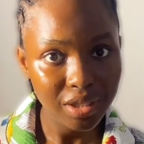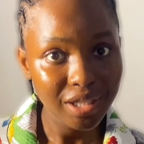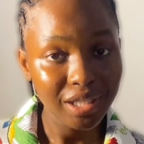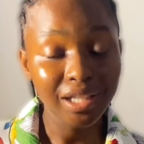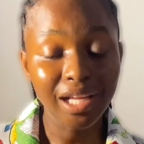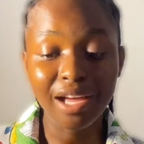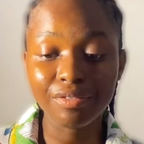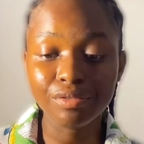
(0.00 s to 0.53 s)

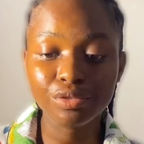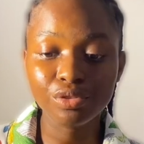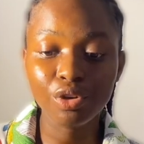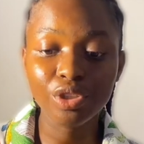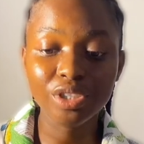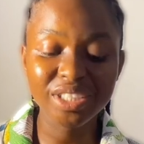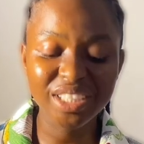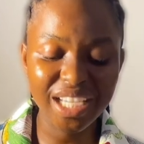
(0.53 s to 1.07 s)
that have
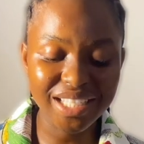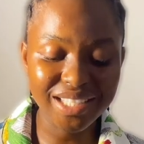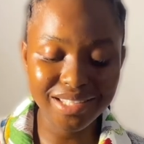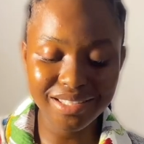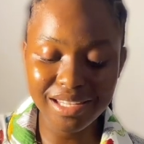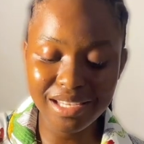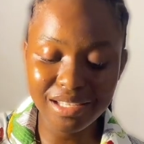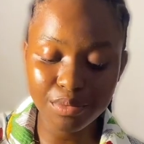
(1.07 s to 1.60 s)
gone
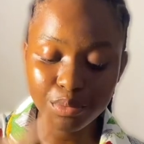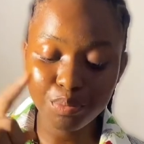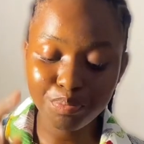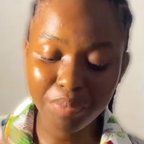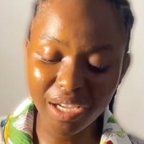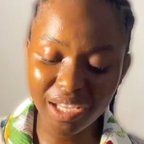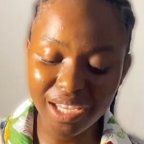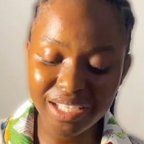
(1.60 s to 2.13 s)
testing,
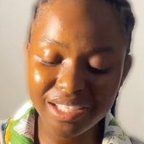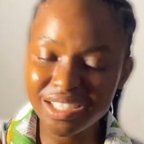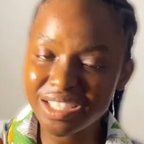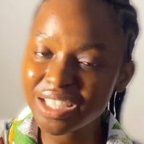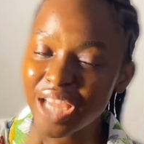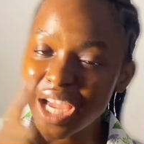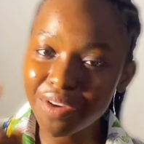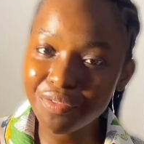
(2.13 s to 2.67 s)
packaging,
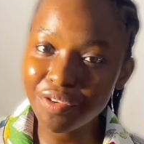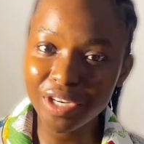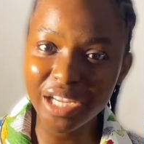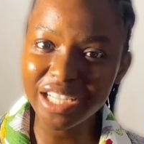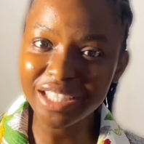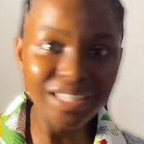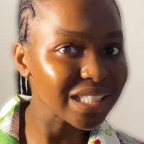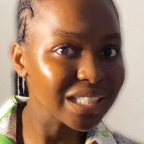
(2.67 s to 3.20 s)
every
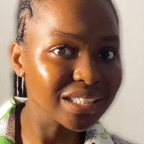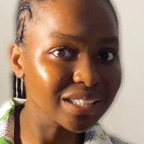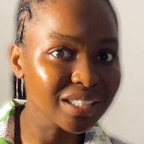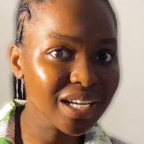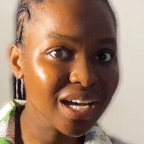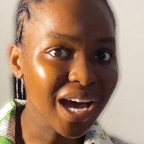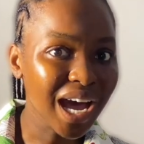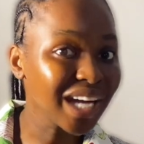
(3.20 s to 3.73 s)
other thing,
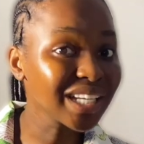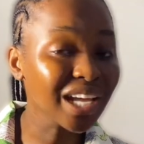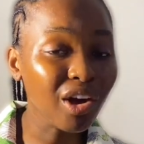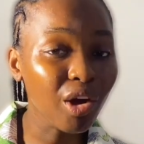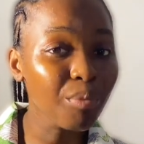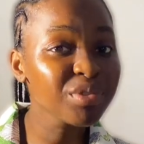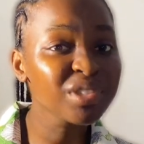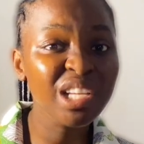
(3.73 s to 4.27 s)
and that
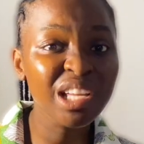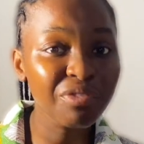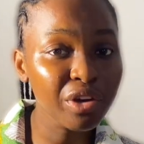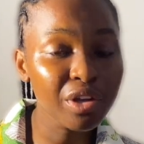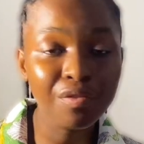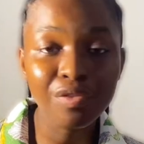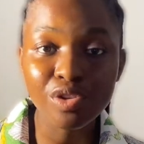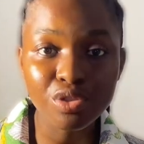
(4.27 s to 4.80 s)
come sell for you
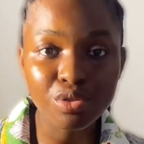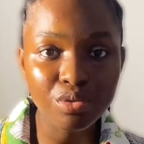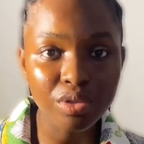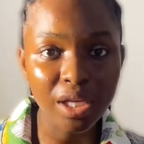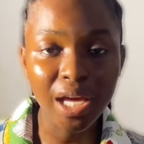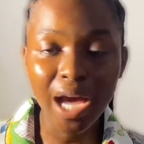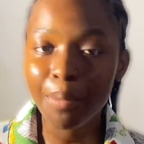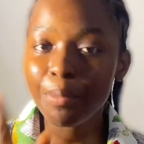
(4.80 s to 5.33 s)
for
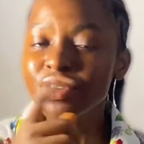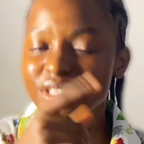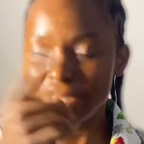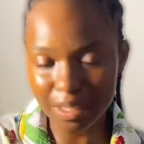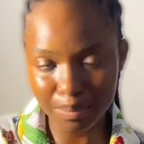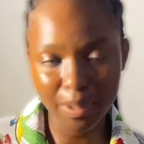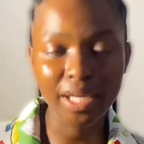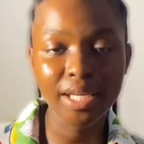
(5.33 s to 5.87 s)
2k, how much is the
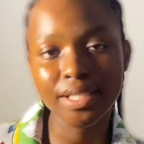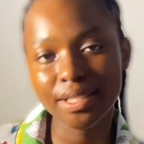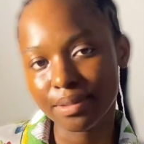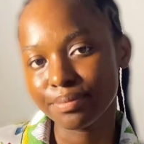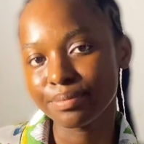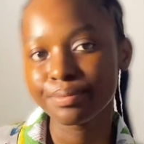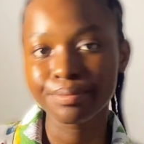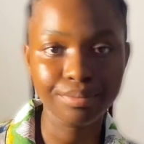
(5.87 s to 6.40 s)
packaging?
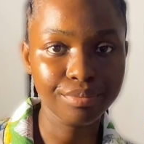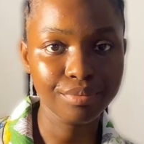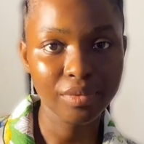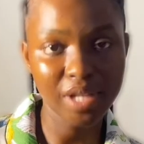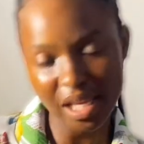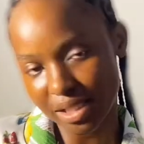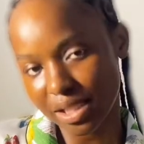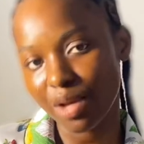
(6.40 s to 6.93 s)

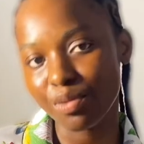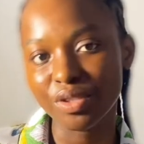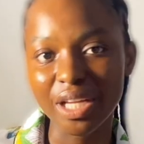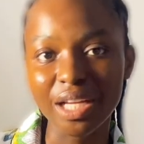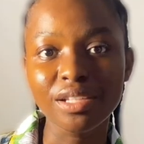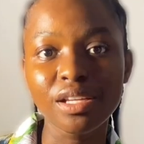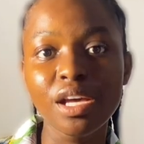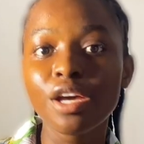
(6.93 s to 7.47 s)
Let's start with
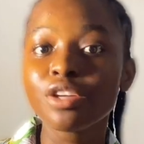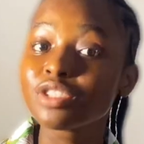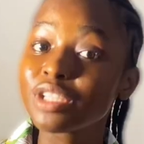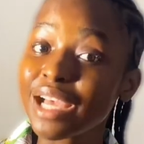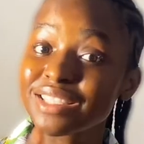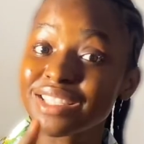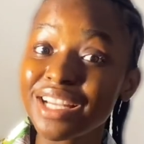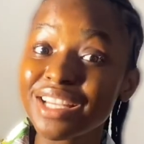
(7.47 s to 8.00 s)
that. They are
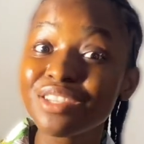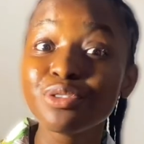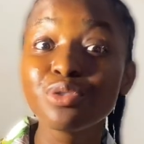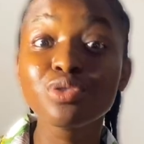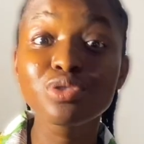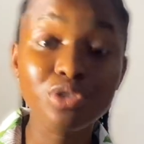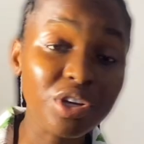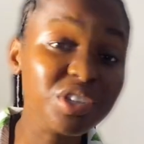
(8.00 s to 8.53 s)
selling you
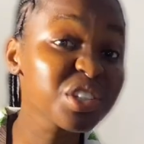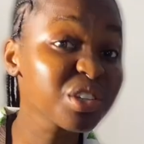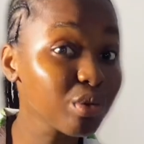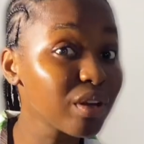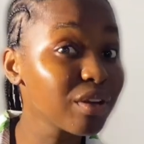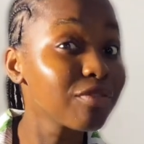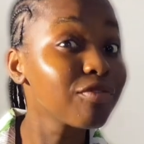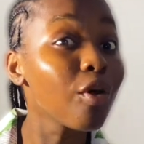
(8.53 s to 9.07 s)

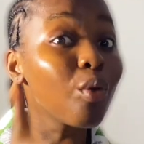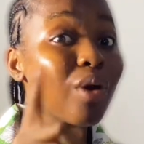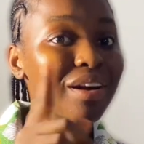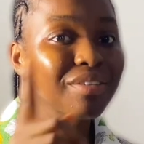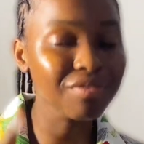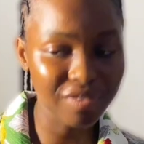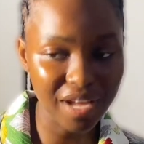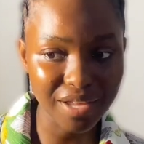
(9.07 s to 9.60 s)
sunscreen for
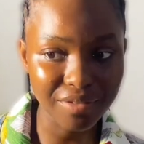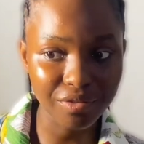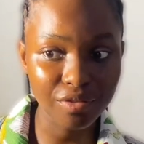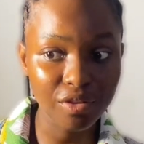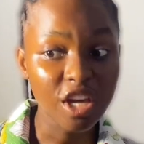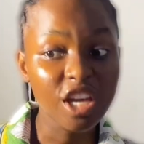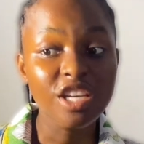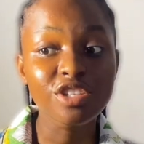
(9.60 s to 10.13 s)
1.5.
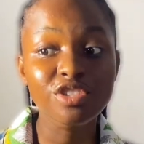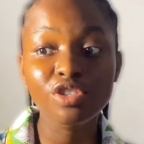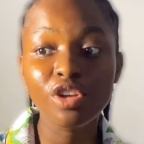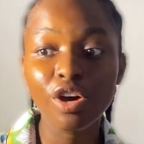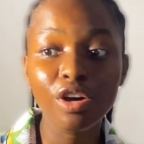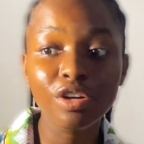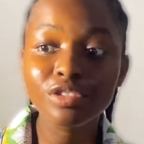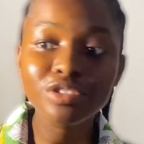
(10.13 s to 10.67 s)
It's
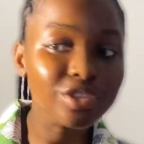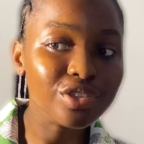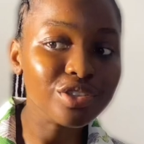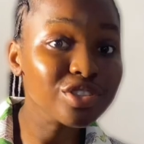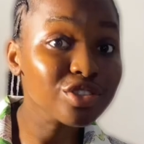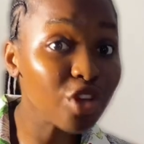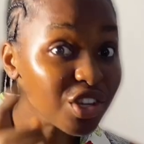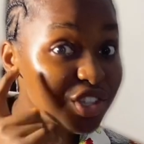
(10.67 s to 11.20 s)
not
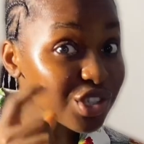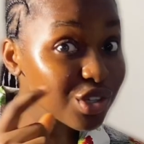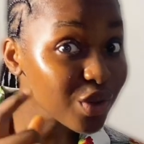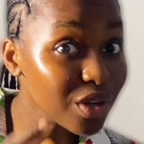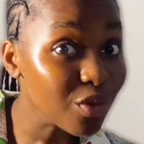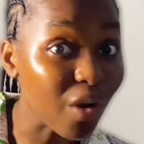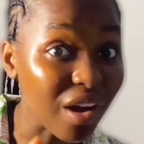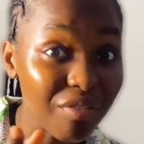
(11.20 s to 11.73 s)
just
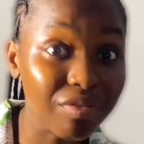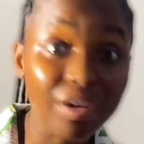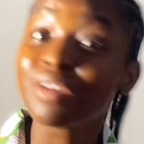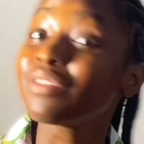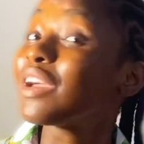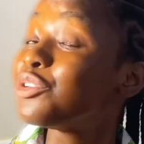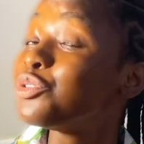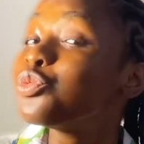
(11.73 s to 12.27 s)
sunscreen 1.5,
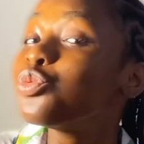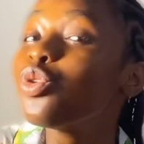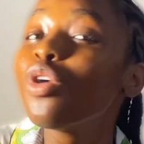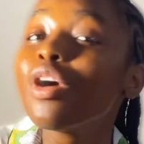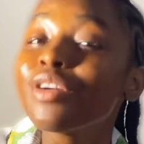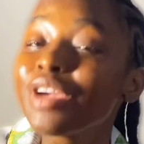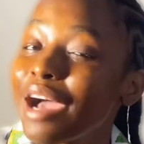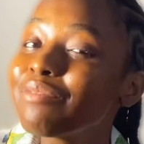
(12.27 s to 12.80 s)
and
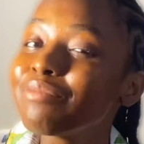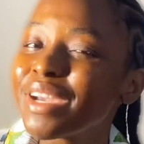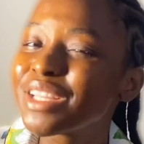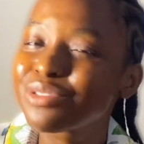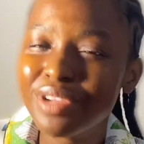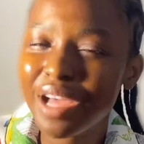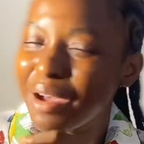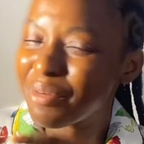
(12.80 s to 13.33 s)
you have mind
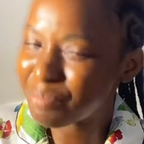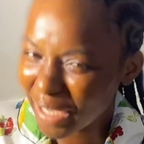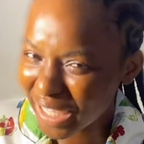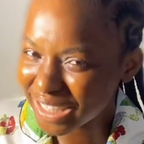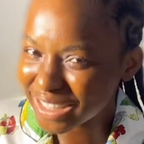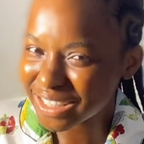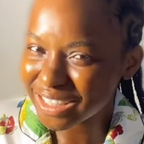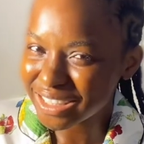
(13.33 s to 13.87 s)
to go and buy it.